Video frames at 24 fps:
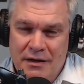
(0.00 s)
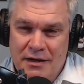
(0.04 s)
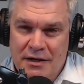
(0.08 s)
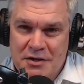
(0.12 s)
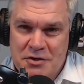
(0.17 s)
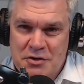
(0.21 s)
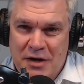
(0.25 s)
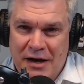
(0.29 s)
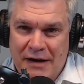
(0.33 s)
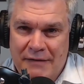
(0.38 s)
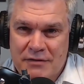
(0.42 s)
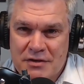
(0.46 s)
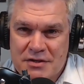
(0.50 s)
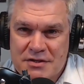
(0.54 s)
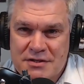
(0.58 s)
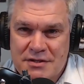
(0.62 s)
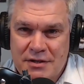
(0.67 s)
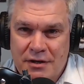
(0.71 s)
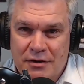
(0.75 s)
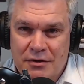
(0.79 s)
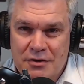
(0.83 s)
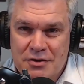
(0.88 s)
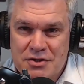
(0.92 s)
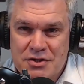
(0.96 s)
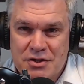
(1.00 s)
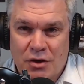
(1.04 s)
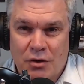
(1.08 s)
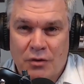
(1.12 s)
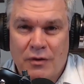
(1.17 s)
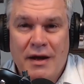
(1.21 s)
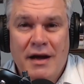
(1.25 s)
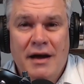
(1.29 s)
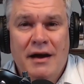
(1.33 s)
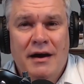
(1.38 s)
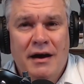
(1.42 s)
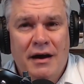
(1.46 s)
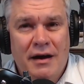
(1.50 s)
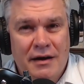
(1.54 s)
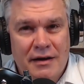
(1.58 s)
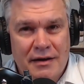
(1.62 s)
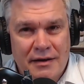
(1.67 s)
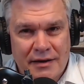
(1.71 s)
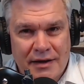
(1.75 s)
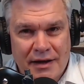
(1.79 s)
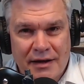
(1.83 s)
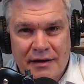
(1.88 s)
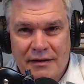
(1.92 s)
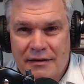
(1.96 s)
Travis there. So
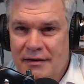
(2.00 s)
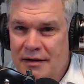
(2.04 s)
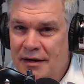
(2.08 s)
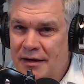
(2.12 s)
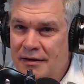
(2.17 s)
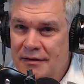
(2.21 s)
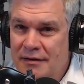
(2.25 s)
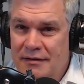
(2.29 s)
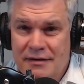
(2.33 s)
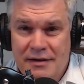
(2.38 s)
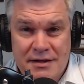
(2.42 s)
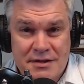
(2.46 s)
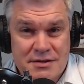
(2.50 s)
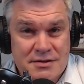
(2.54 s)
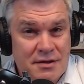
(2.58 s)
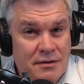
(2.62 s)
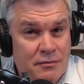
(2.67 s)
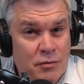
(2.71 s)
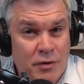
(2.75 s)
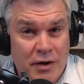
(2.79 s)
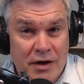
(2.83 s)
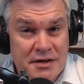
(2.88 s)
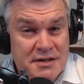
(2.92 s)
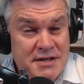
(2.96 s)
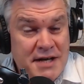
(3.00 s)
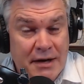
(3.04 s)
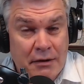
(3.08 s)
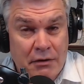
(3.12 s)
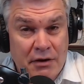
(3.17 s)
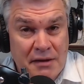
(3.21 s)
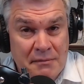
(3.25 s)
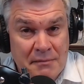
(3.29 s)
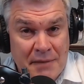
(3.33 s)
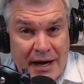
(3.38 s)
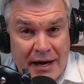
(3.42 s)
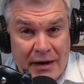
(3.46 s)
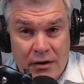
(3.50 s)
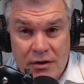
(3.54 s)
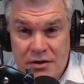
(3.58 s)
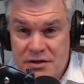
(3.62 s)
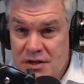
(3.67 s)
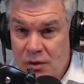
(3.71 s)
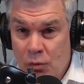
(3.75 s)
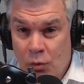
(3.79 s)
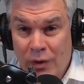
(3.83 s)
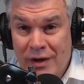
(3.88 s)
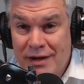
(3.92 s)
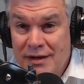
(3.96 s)
again, these are when integrity matters,
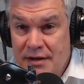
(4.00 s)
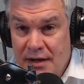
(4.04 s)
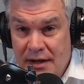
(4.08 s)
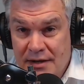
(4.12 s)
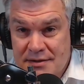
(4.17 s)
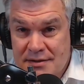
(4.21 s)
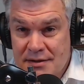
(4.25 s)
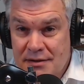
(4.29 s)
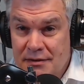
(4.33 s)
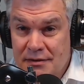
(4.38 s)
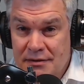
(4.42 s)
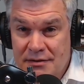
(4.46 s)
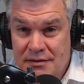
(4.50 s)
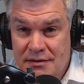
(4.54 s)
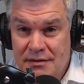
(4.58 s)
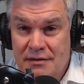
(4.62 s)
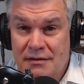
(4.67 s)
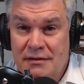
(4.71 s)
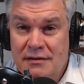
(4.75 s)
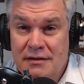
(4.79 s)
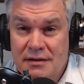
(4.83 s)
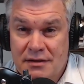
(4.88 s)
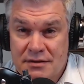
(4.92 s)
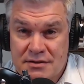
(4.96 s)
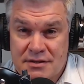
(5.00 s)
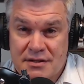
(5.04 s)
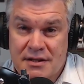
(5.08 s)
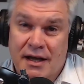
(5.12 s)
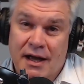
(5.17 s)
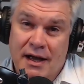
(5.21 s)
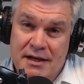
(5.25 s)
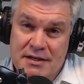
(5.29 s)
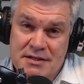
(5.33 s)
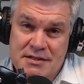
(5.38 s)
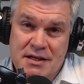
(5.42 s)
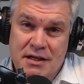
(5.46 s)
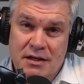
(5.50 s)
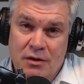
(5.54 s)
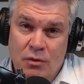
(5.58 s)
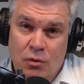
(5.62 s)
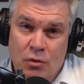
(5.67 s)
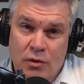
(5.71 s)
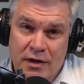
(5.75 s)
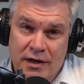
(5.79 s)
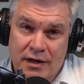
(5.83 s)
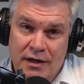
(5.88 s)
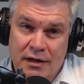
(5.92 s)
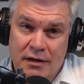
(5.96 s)
and when doesn't it? These are the guys that you
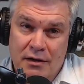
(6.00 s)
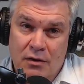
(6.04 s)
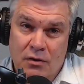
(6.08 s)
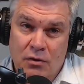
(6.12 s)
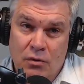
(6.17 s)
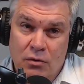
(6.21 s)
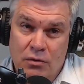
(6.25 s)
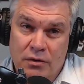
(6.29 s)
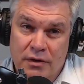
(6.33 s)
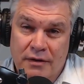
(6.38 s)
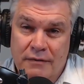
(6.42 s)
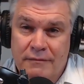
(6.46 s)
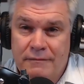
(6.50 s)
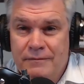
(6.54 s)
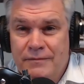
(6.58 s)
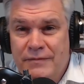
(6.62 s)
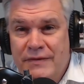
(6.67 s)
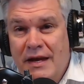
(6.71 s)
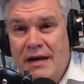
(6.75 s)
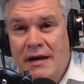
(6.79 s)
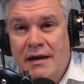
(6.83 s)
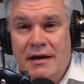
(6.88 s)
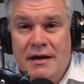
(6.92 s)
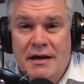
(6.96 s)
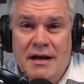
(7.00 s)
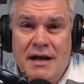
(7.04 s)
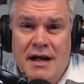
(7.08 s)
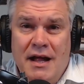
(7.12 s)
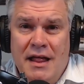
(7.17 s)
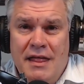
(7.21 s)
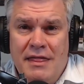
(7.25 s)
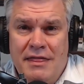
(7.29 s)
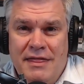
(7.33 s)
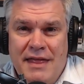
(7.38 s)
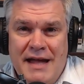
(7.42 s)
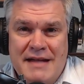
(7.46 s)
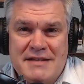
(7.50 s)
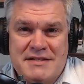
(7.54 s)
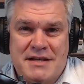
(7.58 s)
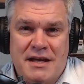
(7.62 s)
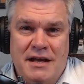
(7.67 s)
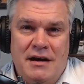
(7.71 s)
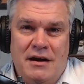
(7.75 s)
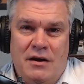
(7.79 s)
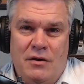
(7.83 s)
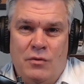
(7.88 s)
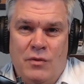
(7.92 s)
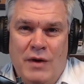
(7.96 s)
want to get a hold of. That's
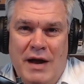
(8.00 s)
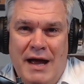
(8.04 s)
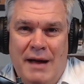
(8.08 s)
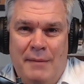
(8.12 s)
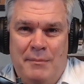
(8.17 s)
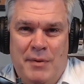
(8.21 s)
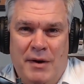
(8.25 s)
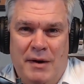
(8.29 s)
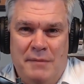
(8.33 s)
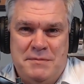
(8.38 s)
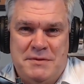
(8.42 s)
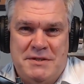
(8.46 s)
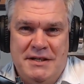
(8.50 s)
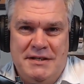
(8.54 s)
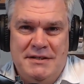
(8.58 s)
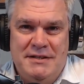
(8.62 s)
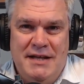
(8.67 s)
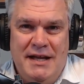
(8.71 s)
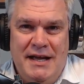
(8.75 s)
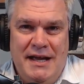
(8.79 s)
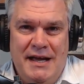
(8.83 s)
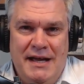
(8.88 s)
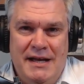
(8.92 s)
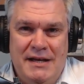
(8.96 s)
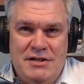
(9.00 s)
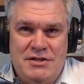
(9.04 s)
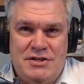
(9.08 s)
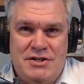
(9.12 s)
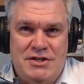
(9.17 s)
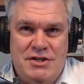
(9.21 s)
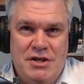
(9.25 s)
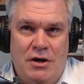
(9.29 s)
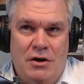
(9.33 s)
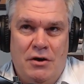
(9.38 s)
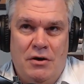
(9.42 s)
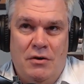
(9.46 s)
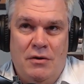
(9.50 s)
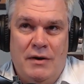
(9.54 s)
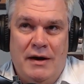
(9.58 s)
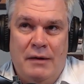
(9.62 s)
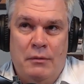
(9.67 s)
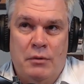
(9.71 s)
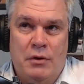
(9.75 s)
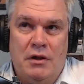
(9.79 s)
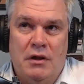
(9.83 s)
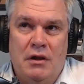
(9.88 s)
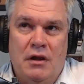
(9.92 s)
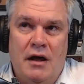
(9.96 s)
going to wrap up today's show. I
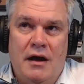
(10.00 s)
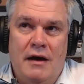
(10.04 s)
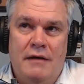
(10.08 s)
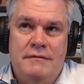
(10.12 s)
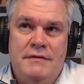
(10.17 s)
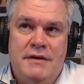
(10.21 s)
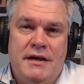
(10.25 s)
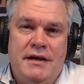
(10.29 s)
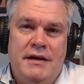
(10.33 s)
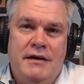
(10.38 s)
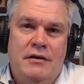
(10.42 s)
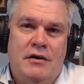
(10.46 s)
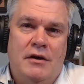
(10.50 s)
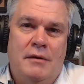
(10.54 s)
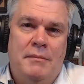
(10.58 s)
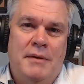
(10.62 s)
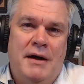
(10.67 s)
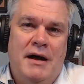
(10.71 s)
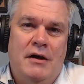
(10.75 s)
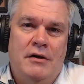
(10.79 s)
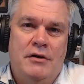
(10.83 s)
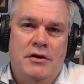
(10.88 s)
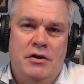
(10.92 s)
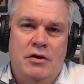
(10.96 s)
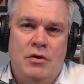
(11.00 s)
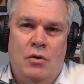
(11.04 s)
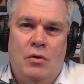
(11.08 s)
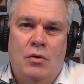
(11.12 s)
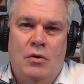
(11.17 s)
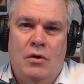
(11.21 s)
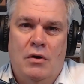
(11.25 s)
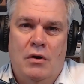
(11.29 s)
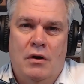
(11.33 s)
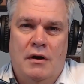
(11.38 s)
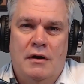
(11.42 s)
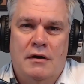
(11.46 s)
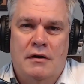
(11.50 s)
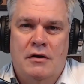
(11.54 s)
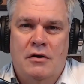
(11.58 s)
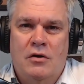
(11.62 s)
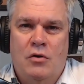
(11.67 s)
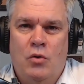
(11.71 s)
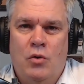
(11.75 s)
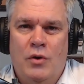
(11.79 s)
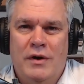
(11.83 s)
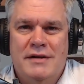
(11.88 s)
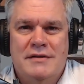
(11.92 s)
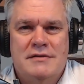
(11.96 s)
would love to hear about your
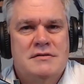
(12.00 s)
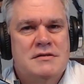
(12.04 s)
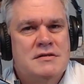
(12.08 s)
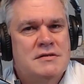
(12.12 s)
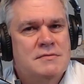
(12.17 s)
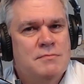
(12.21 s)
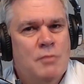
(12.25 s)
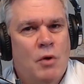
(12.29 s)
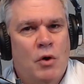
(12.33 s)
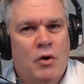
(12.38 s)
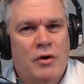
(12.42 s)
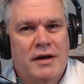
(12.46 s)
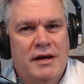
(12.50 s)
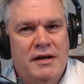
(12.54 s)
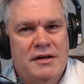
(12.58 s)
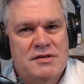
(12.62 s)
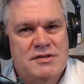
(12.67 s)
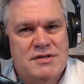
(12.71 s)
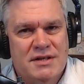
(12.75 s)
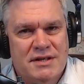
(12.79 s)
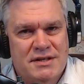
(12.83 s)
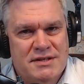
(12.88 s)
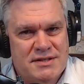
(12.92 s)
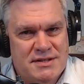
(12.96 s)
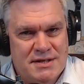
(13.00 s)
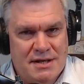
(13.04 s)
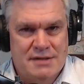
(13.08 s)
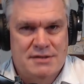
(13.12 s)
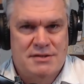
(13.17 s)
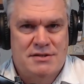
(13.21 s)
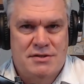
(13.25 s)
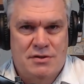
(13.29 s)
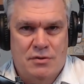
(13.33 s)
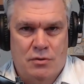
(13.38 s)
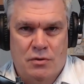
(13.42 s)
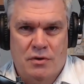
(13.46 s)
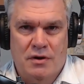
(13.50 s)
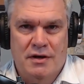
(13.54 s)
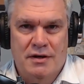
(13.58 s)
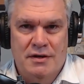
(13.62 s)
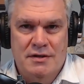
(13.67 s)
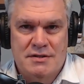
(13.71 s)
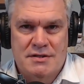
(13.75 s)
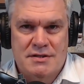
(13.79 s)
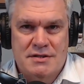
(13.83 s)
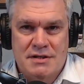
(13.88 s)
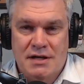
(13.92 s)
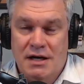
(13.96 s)
quit smoking success
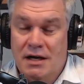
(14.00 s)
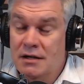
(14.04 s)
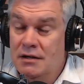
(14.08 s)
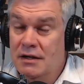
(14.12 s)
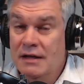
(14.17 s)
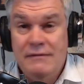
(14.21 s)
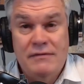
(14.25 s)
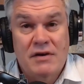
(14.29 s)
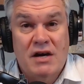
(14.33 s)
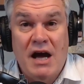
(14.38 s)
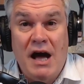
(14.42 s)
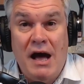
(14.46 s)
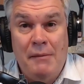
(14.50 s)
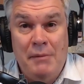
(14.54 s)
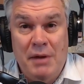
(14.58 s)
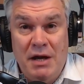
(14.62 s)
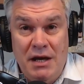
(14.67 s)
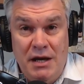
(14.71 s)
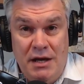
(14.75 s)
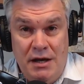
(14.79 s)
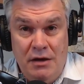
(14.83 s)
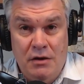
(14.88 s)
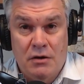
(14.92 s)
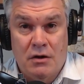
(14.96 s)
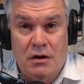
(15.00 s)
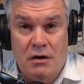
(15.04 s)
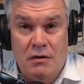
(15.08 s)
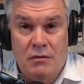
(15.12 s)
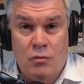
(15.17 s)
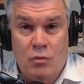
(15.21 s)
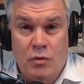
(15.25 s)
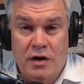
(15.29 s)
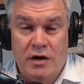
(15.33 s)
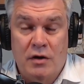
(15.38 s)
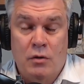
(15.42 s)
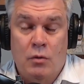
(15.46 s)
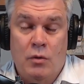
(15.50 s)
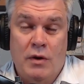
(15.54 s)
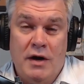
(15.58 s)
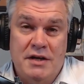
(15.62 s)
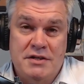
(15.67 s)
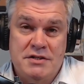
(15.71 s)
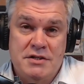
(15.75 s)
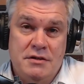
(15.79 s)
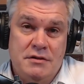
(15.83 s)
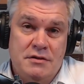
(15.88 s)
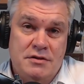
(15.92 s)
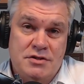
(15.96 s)
stories. Leave a comment here where you're
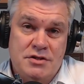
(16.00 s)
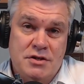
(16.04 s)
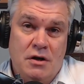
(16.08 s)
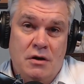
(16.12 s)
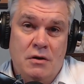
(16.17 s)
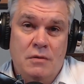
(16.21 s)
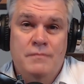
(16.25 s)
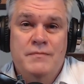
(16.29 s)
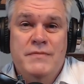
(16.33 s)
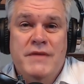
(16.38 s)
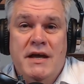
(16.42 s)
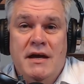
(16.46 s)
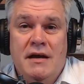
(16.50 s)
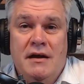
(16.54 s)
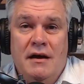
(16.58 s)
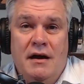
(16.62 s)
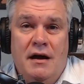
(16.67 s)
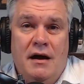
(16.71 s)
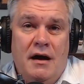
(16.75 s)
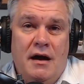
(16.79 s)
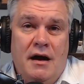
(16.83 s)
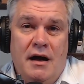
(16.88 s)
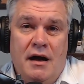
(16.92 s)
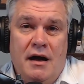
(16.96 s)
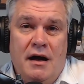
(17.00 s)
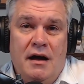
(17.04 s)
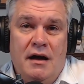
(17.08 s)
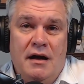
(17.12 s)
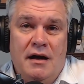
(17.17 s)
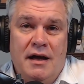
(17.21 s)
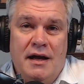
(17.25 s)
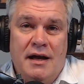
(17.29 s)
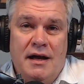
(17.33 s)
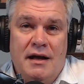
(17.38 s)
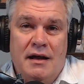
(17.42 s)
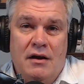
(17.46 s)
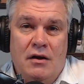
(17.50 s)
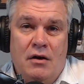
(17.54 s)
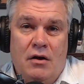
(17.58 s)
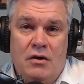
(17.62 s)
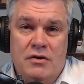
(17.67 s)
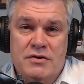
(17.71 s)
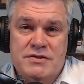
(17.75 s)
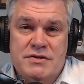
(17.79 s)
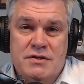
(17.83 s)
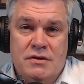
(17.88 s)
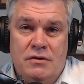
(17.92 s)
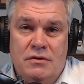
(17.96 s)
watching the show. And
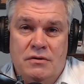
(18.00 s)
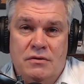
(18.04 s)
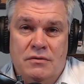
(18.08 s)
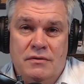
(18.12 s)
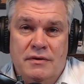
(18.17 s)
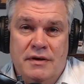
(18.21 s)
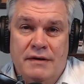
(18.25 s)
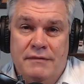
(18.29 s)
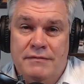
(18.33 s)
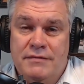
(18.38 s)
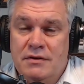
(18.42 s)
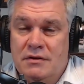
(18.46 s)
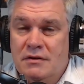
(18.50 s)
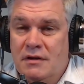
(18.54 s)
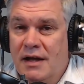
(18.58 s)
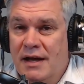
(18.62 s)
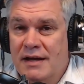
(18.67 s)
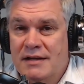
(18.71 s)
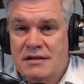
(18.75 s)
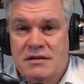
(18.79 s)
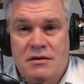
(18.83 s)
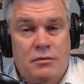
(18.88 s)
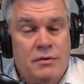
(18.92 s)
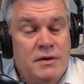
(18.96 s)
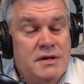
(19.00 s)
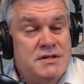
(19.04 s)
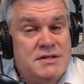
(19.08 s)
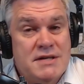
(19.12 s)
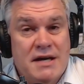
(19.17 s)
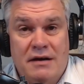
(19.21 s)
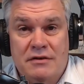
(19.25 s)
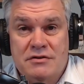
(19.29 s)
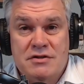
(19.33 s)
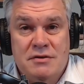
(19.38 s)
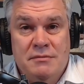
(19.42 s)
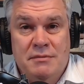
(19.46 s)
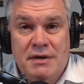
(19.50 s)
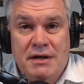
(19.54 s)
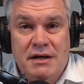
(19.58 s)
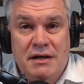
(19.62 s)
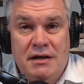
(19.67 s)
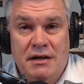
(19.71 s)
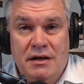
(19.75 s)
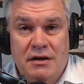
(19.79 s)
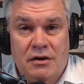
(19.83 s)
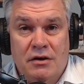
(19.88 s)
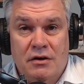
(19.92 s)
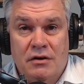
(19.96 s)
also, if you'd like to reach out to me
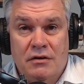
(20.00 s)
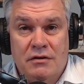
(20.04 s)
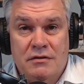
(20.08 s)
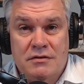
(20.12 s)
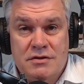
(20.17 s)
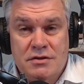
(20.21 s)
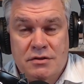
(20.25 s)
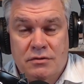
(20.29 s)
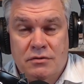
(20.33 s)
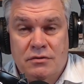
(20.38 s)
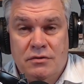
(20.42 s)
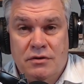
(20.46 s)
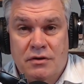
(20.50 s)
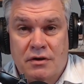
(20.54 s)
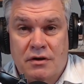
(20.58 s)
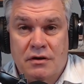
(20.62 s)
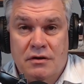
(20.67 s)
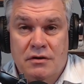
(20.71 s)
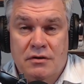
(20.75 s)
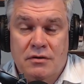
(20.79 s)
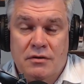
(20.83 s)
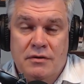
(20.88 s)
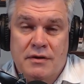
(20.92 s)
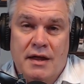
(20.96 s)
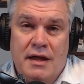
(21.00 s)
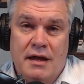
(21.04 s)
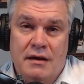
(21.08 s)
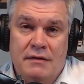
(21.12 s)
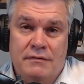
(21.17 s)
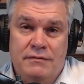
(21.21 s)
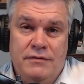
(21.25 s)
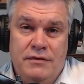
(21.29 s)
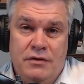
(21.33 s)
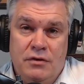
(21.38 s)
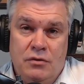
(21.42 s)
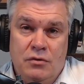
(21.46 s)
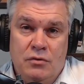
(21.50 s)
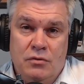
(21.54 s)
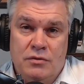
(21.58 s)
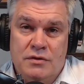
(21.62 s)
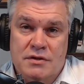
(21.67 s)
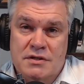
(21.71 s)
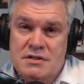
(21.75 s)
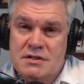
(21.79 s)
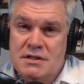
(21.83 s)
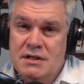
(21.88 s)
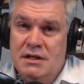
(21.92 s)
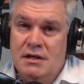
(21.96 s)
here too, you can do that if you
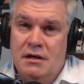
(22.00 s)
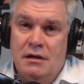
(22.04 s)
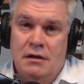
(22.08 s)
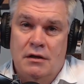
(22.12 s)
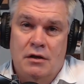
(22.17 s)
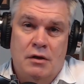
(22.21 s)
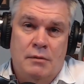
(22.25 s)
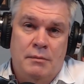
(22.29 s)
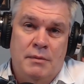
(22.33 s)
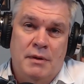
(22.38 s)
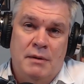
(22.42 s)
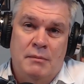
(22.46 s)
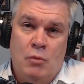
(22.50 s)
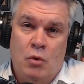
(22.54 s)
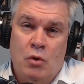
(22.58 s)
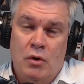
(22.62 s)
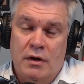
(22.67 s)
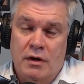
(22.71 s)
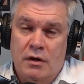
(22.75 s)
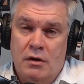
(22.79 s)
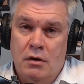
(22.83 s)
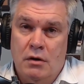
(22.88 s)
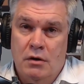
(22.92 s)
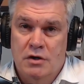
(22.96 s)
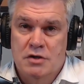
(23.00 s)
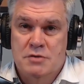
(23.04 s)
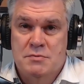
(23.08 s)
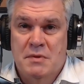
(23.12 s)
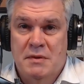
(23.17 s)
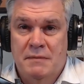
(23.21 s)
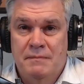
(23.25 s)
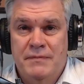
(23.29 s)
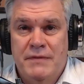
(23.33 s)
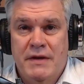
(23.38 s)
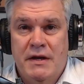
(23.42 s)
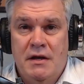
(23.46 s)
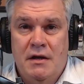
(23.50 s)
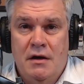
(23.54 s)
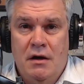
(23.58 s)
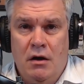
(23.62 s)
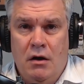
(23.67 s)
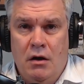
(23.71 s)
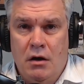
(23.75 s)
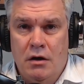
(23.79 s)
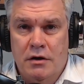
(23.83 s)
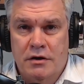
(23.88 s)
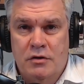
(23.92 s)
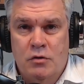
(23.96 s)
just need a little bit more encouragement
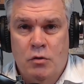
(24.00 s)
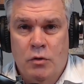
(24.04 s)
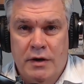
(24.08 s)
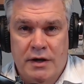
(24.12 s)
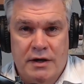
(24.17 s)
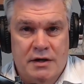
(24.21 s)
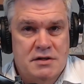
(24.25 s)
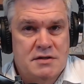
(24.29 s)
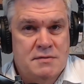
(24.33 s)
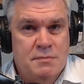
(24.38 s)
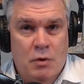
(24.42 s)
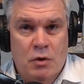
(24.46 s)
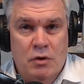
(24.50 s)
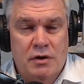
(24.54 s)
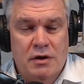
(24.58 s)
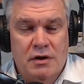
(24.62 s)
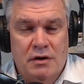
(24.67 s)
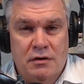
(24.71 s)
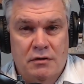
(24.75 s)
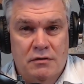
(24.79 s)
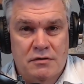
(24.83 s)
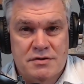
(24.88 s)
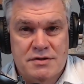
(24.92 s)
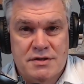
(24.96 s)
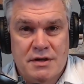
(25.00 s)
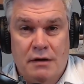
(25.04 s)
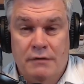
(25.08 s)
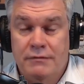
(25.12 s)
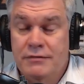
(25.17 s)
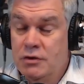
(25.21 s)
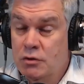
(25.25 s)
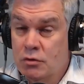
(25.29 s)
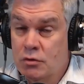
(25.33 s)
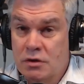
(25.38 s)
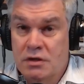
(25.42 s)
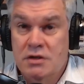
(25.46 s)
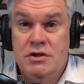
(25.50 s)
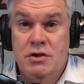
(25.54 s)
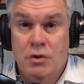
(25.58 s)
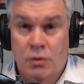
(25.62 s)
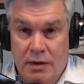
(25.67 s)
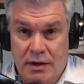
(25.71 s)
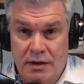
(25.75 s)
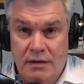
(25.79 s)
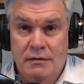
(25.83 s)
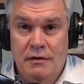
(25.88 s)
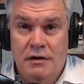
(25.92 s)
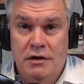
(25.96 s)
on quitting smoking yourself. You can do
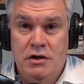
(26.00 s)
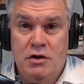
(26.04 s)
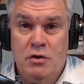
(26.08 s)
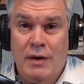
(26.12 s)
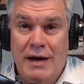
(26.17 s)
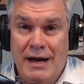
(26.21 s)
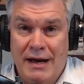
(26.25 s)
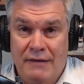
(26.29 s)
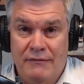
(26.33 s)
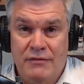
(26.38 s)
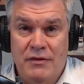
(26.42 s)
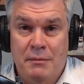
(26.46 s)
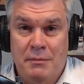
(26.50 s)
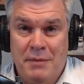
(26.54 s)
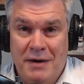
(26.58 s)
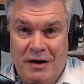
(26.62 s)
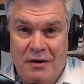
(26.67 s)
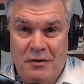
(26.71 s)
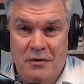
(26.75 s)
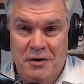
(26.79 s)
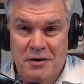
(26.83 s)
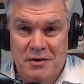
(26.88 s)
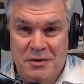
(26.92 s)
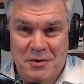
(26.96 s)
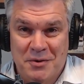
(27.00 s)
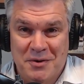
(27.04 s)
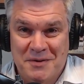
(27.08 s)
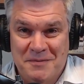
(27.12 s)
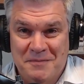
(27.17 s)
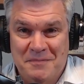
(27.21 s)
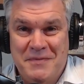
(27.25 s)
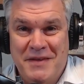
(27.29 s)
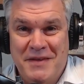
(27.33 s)
it. You have the power to do it.